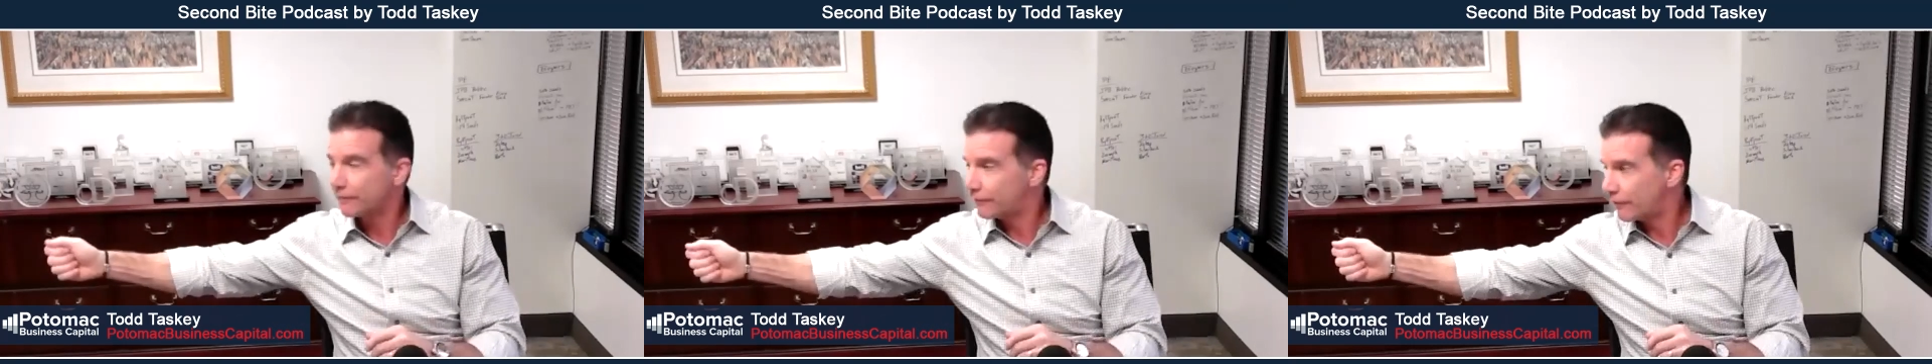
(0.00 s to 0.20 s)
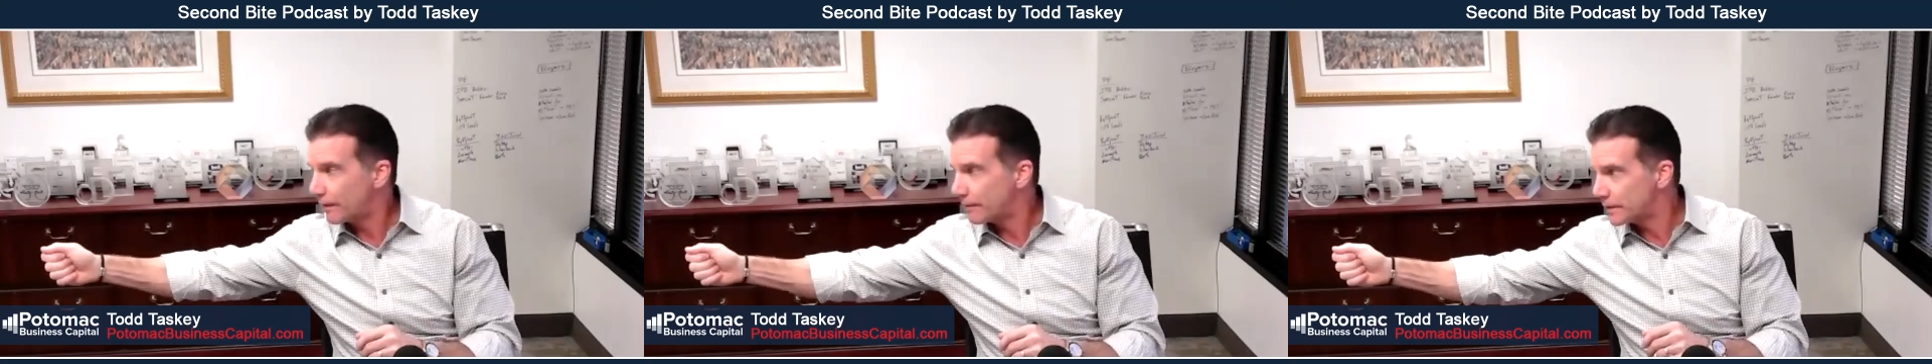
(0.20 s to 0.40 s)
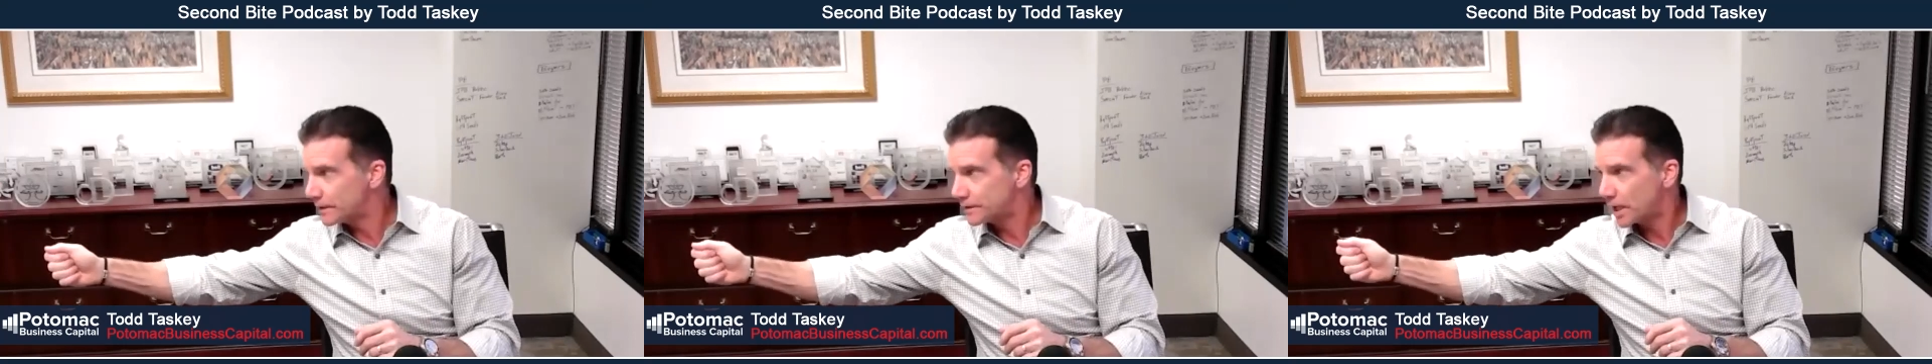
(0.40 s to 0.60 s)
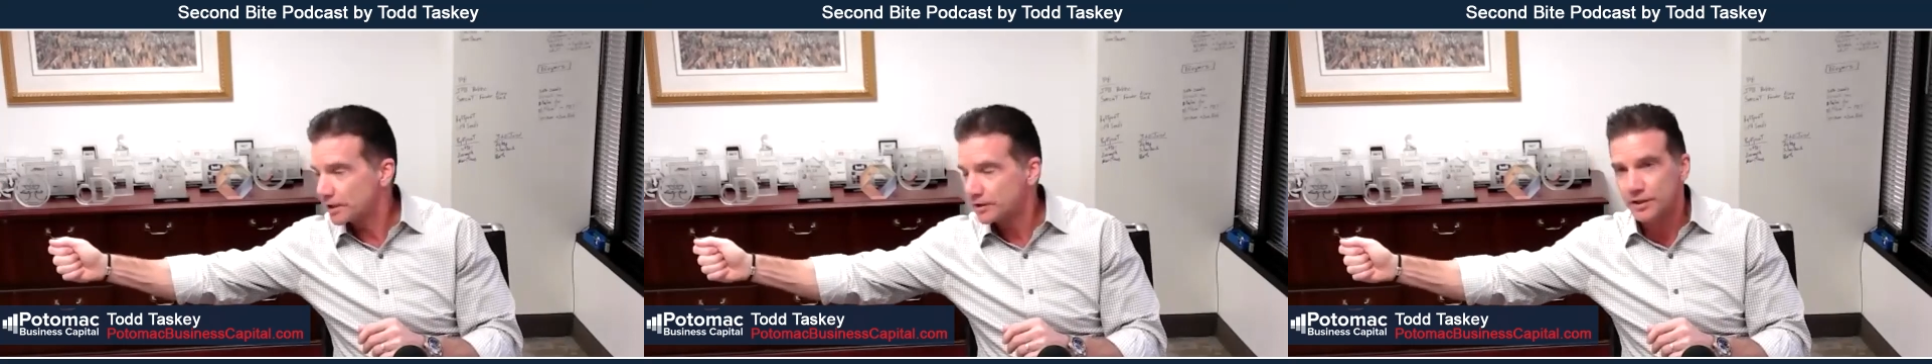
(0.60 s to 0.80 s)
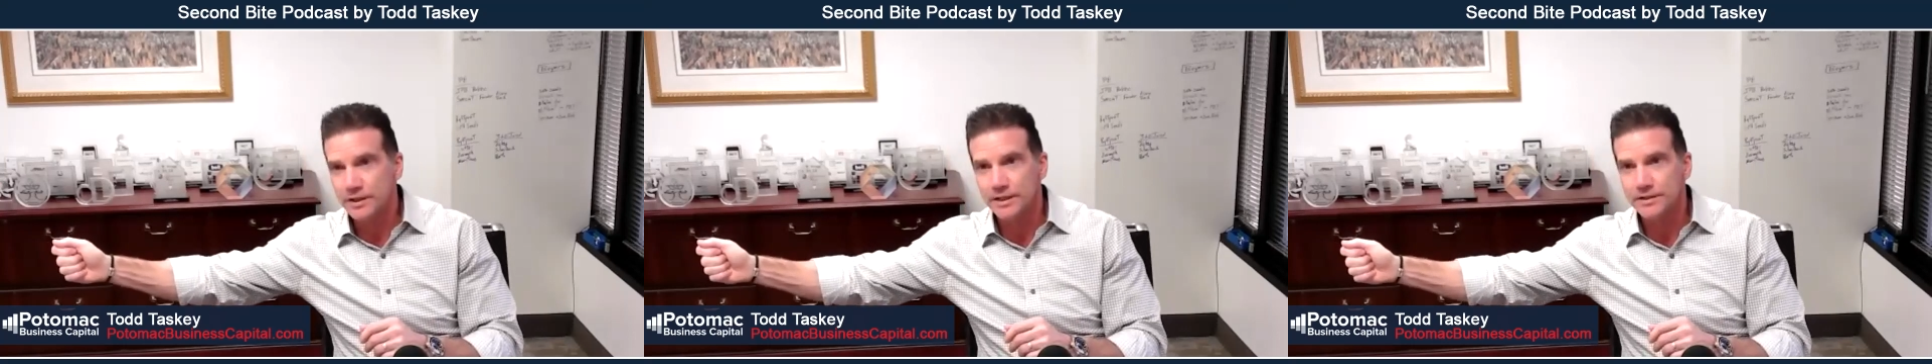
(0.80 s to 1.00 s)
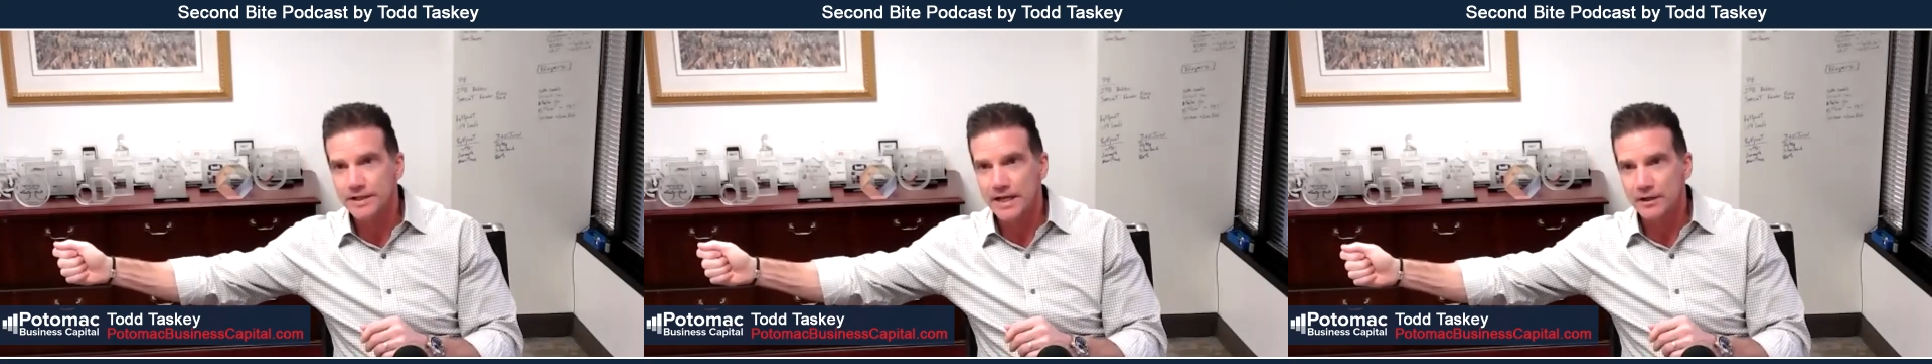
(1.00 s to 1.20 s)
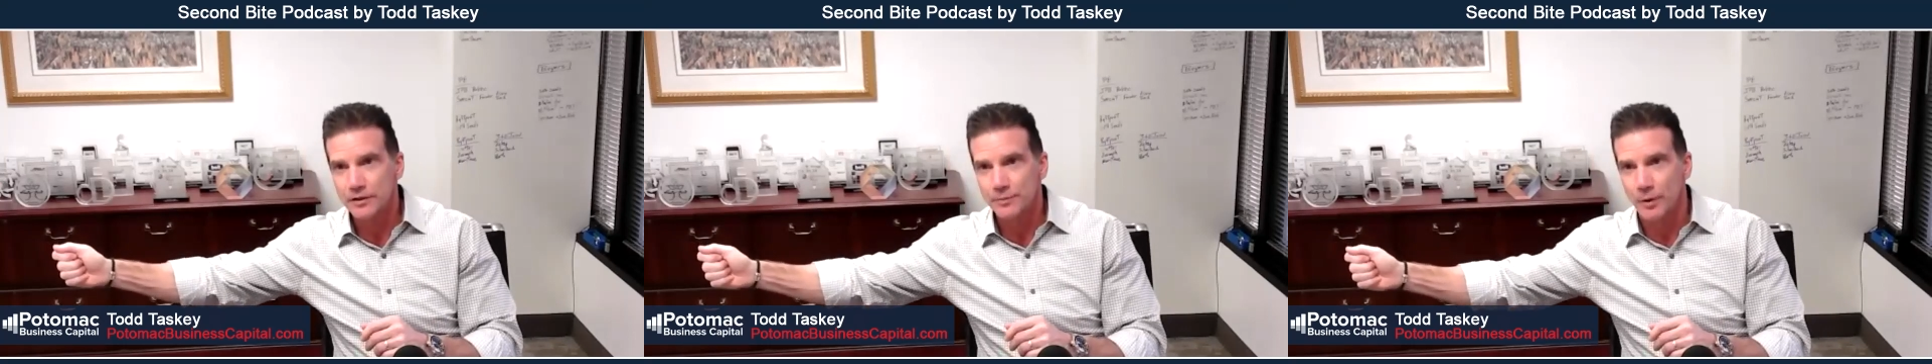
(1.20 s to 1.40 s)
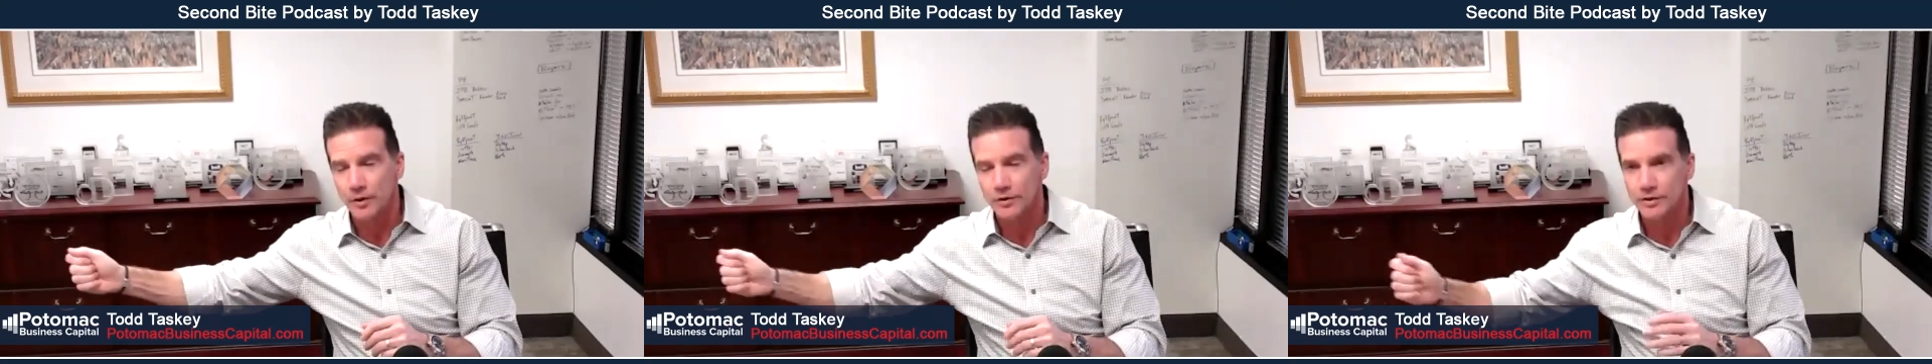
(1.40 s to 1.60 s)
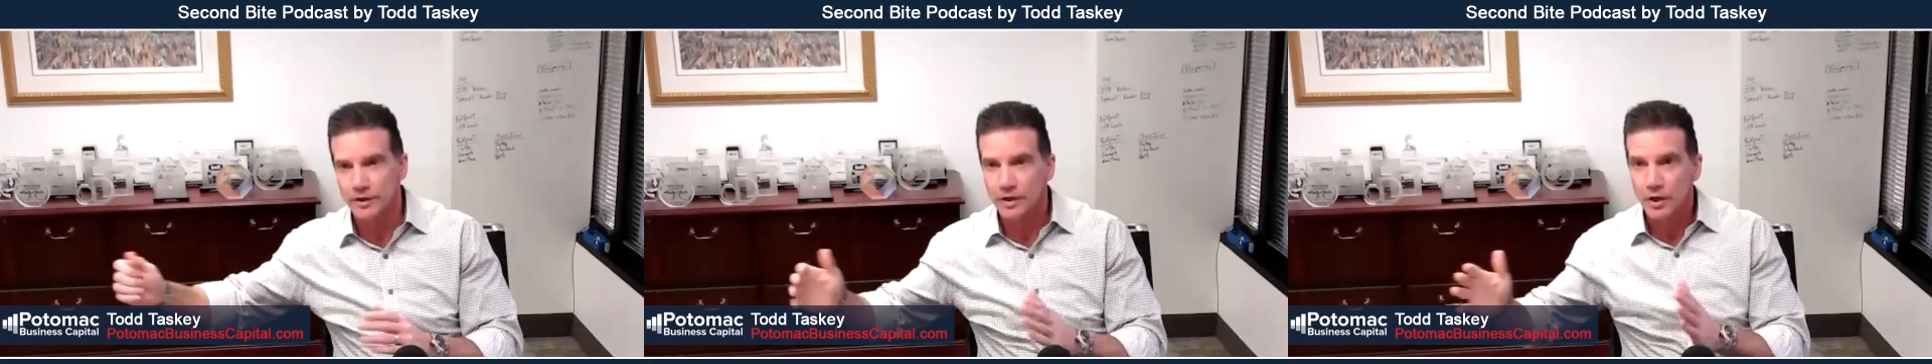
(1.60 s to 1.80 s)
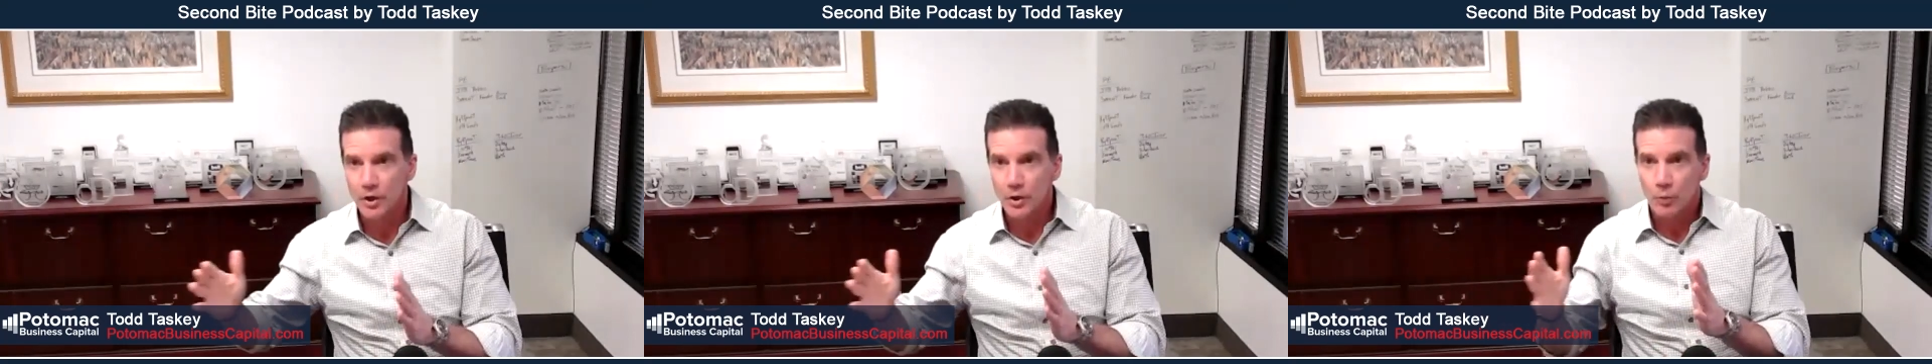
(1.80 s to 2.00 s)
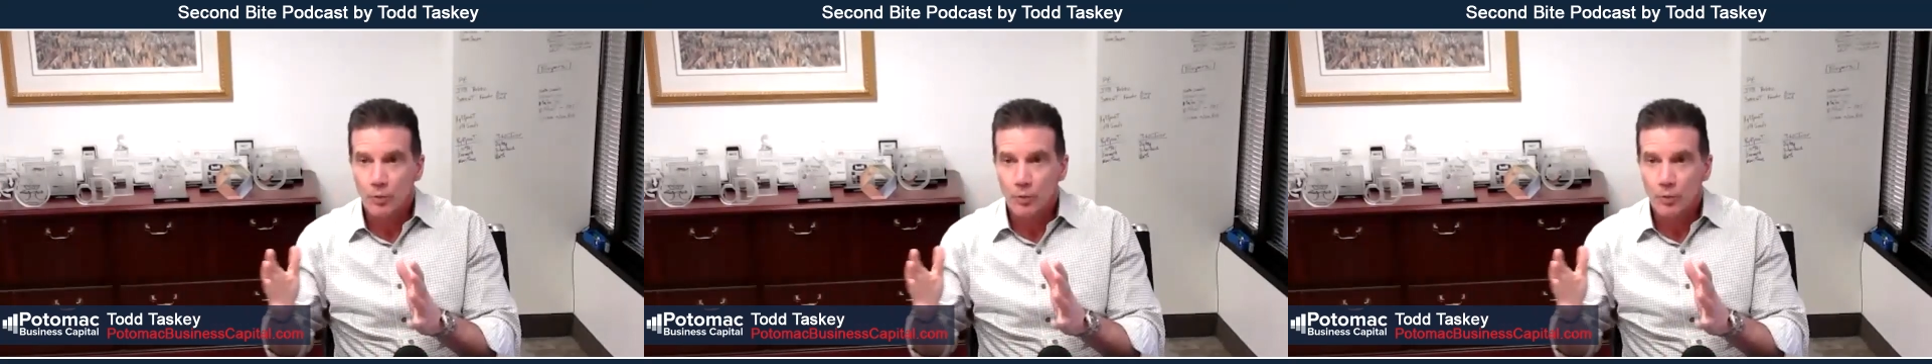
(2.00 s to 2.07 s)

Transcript: from the touching the salesperson,